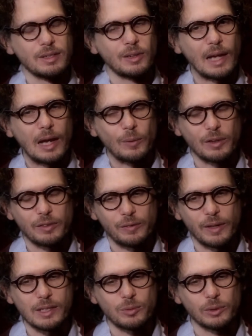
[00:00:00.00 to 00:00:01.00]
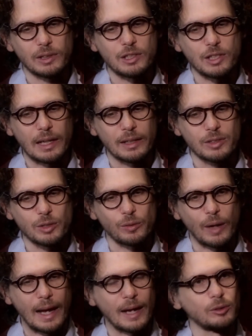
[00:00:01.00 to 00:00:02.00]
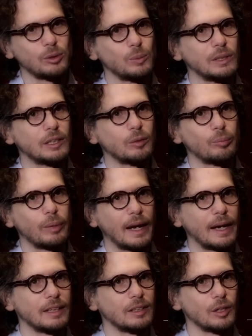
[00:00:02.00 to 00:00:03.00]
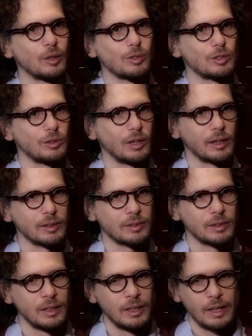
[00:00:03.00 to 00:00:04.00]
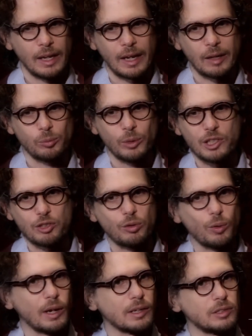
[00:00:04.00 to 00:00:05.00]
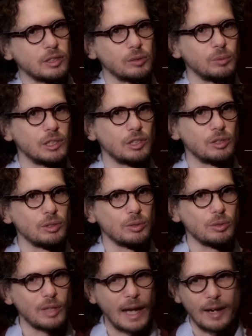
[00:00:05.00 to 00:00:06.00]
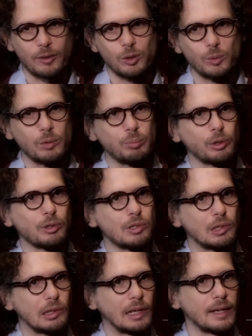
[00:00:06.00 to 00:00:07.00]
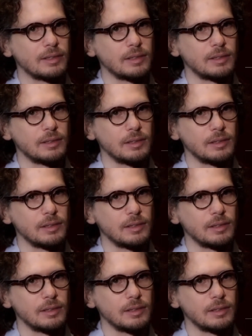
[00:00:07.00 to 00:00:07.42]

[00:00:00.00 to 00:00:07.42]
And now we are faced with the challenge of how do we combine those drugs which drugs should we choose? How do we personalize this